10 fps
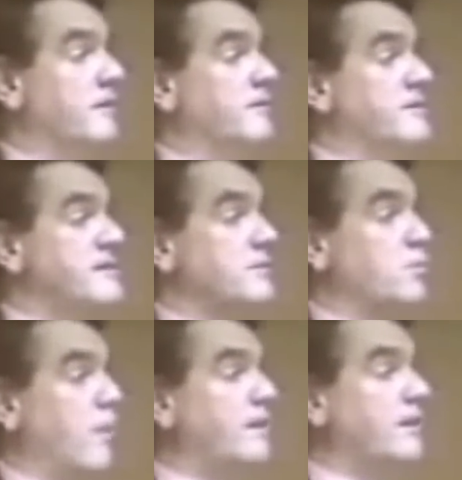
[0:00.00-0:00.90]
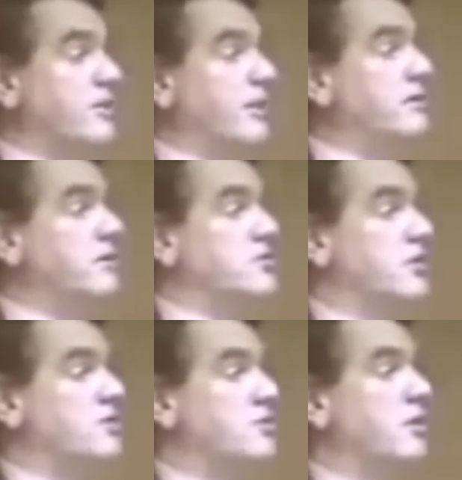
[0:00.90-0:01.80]
and this is the one thing that
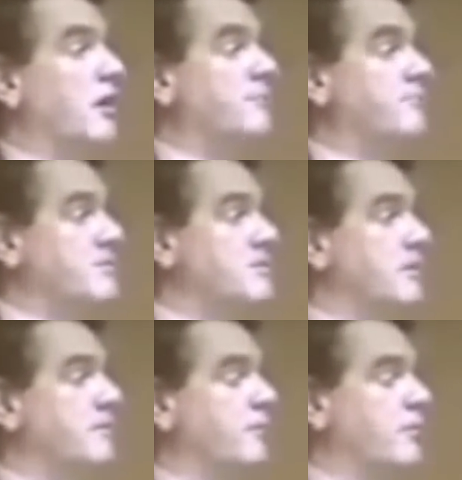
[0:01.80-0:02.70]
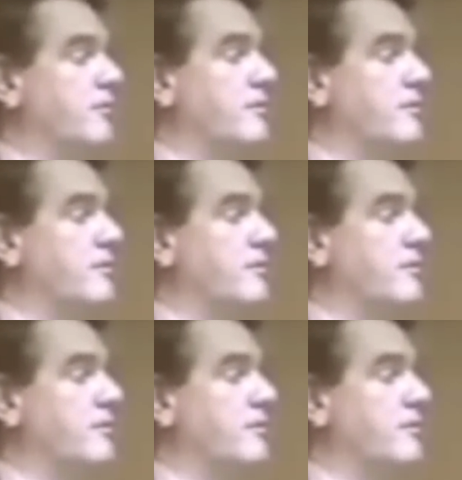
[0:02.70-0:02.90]
Churchill can't possibly afford,